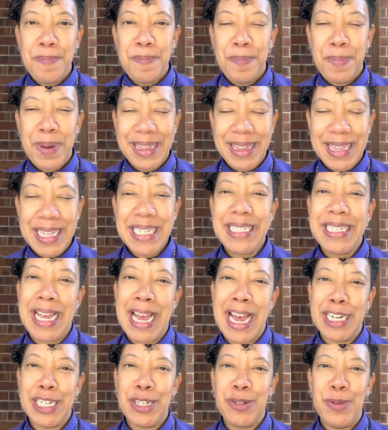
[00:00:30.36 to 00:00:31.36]
But this
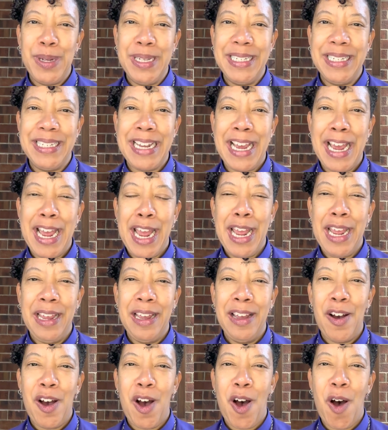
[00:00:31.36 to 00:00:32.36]
Ash
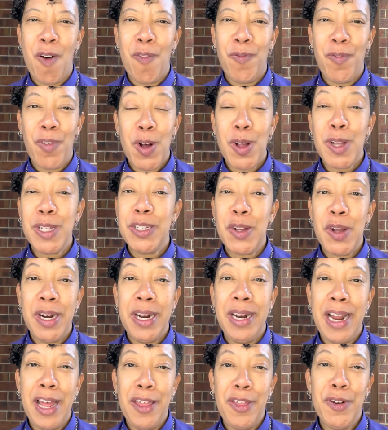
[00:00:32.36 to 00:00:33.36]
Wednesday falls on
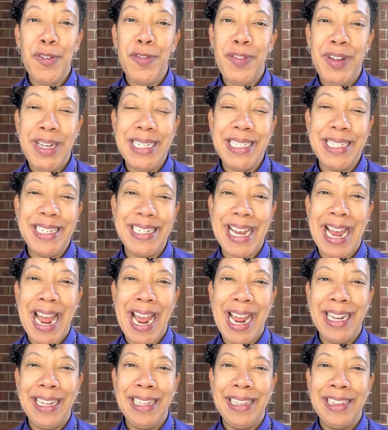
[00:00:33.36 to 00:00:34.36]
another feast
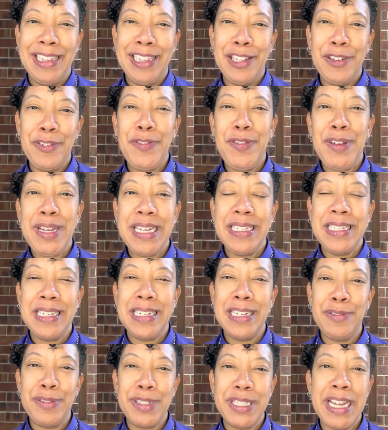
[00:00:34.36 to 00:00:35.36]
day, the
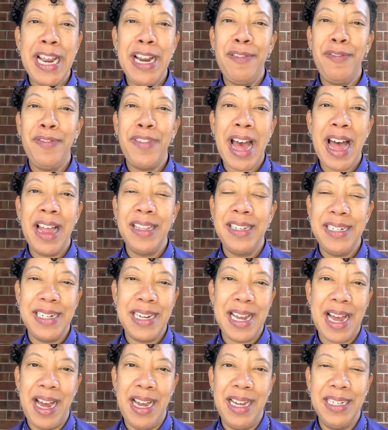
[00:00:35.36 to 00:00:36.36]
Feast of St.
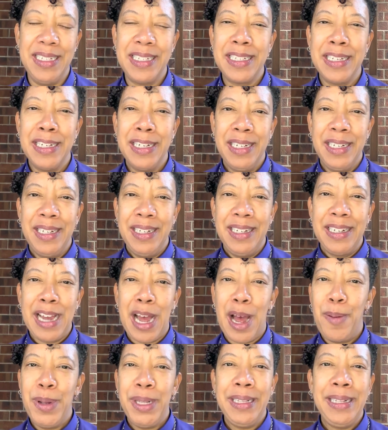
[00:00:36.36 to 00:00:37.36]
Valentine's,
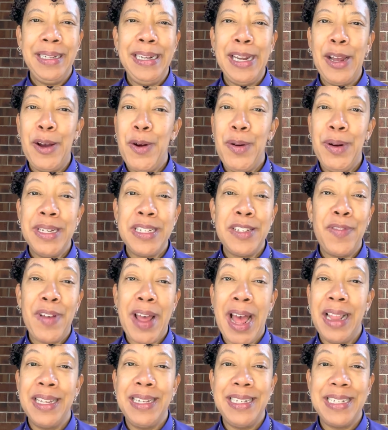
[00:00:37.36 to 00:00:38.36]
commonly known as
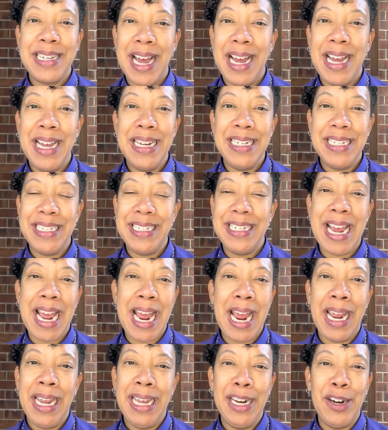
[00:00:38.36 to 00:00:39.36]
Valentine's
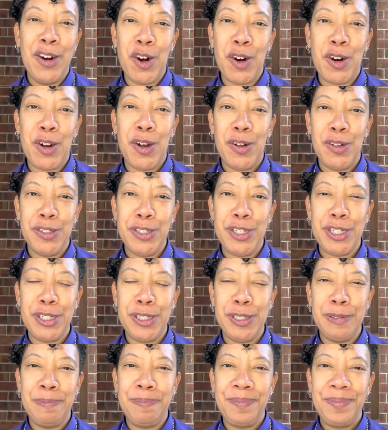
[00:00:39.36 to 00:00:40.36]
Day in our
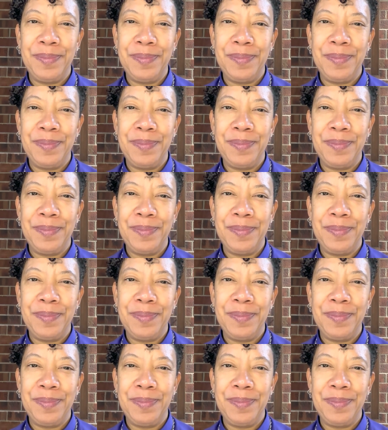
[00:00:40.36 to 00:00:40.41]
culture.